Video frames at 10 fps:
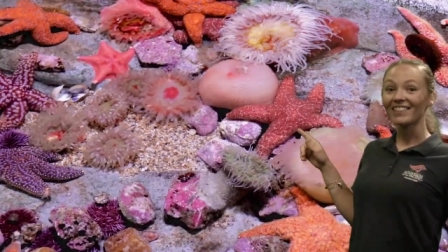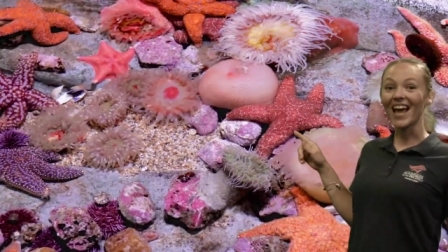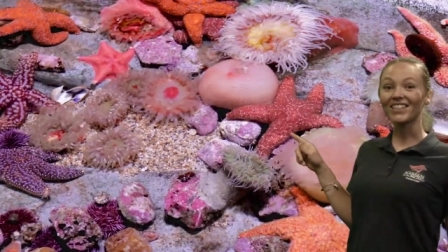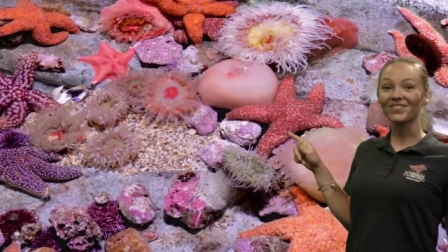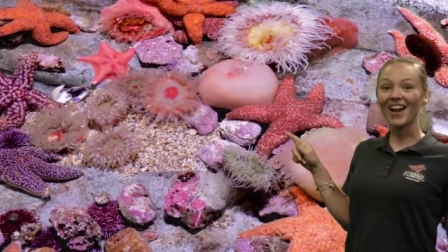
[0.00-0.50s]

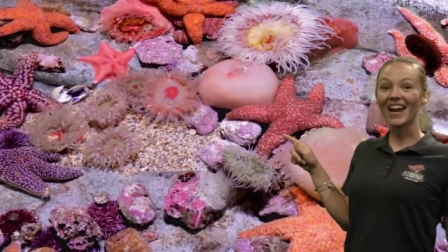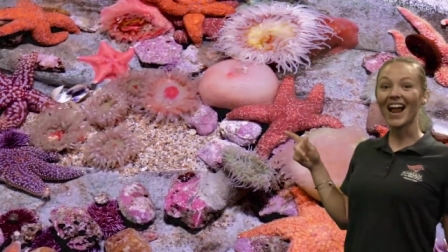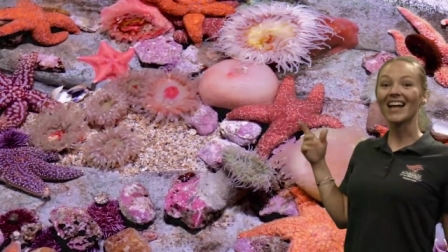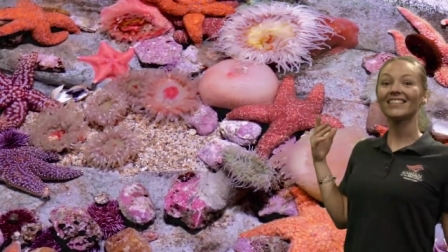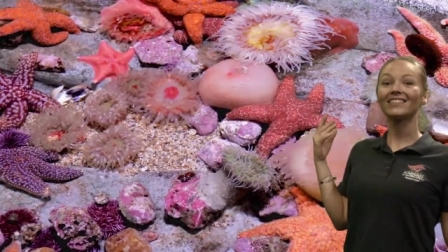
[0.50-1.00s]
That's right,
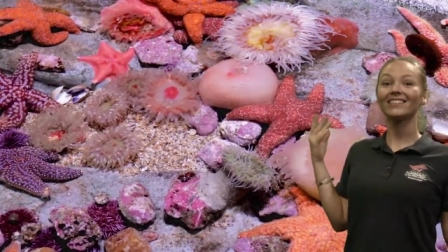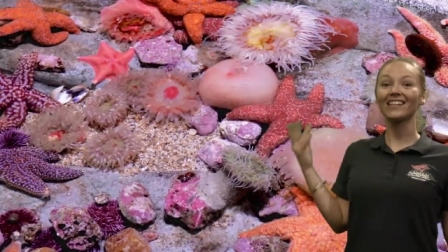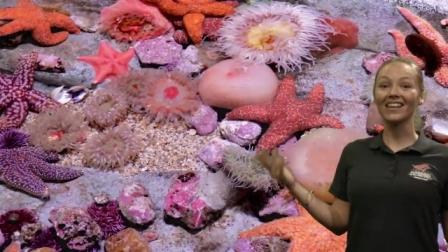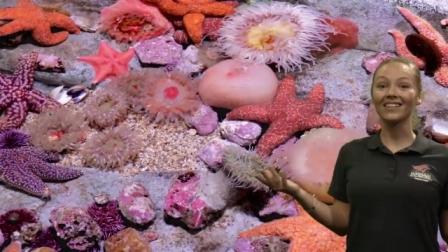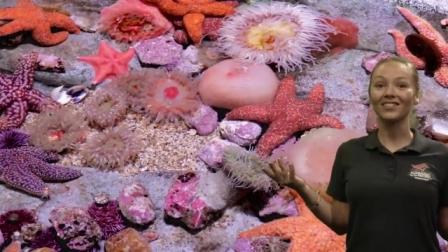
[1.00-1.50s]
a
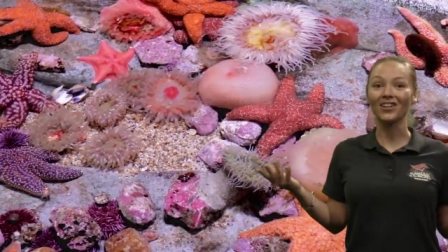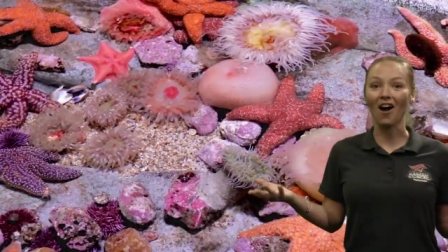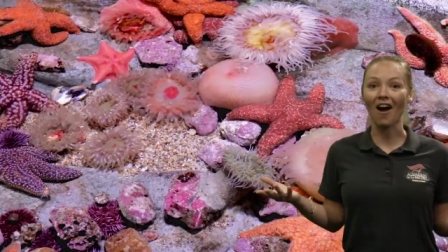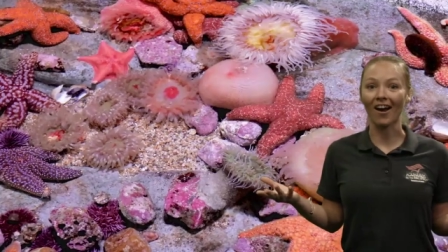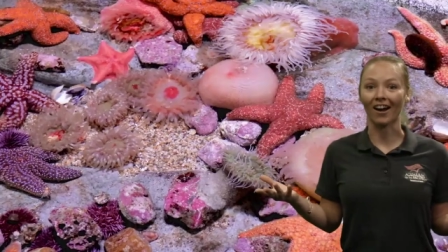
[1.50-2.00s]
sea
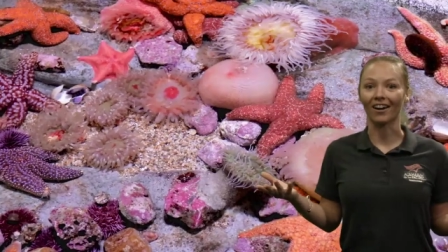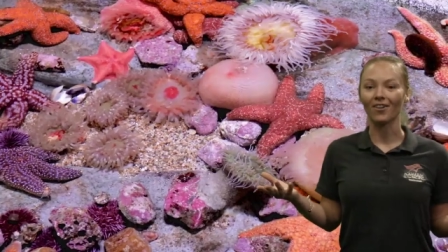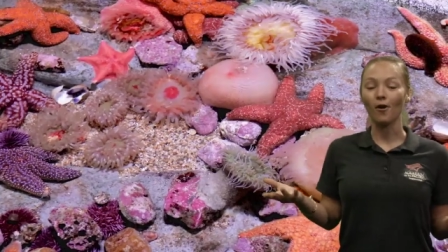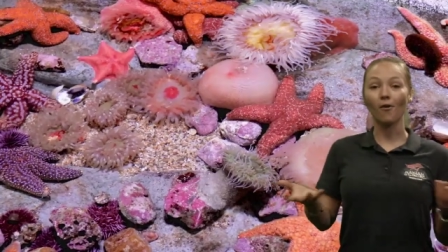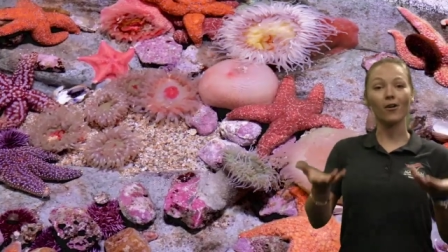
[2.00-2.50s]
star.
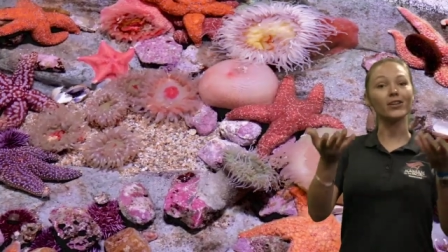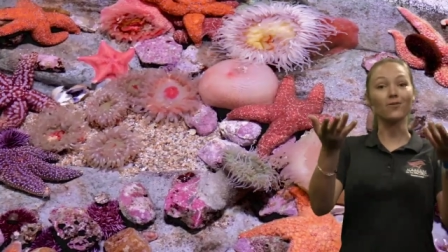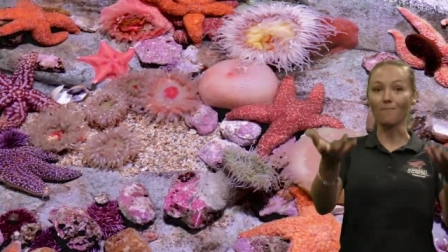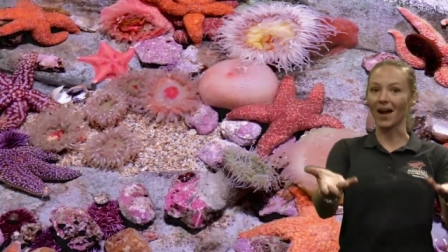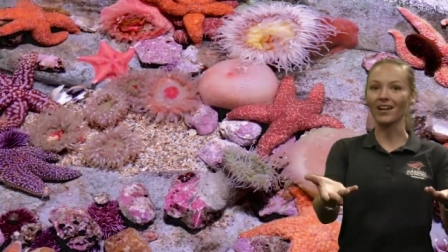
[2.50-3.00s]
Or
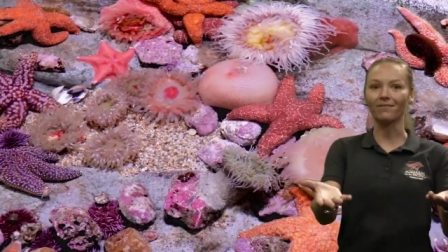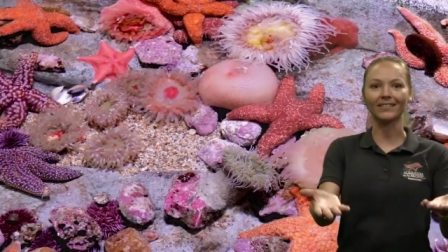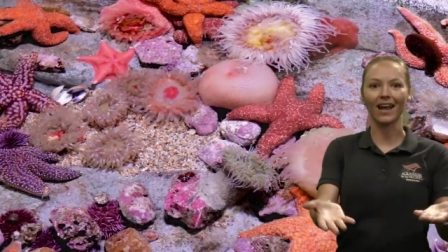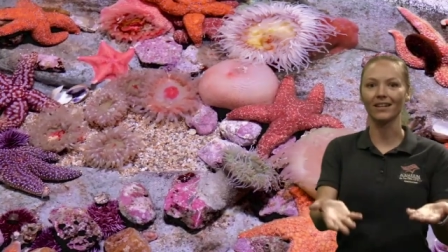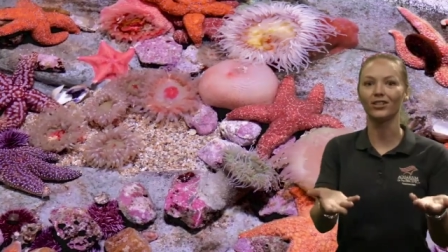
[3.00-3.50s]
you might have
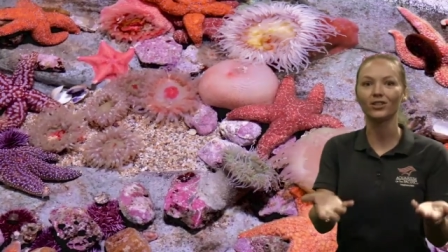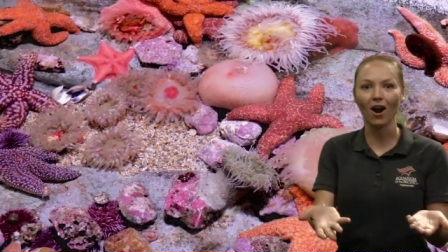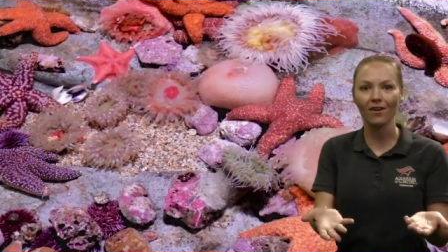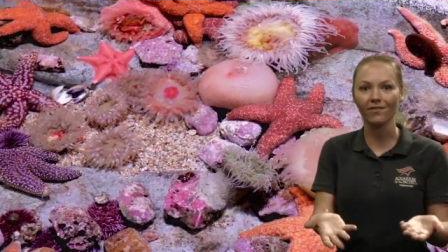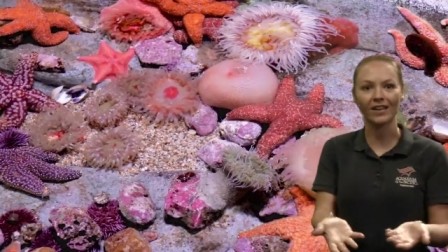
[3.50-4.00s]
said
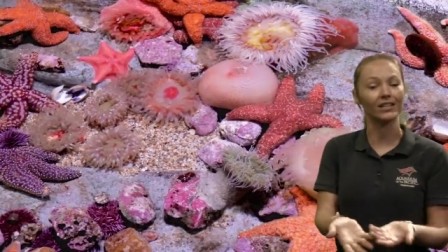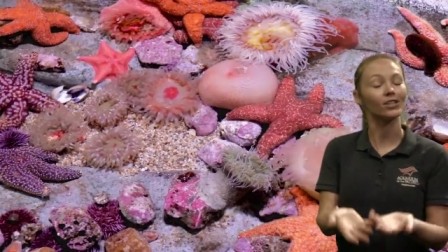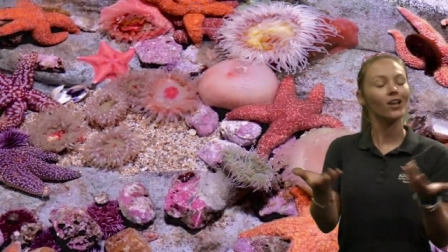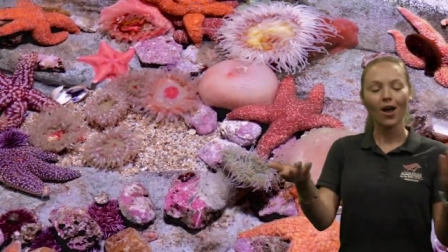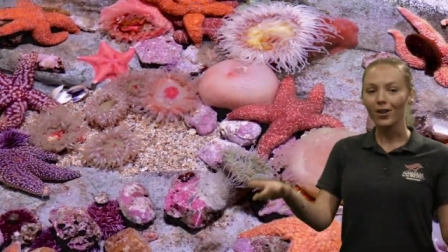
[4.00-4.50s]
starfish.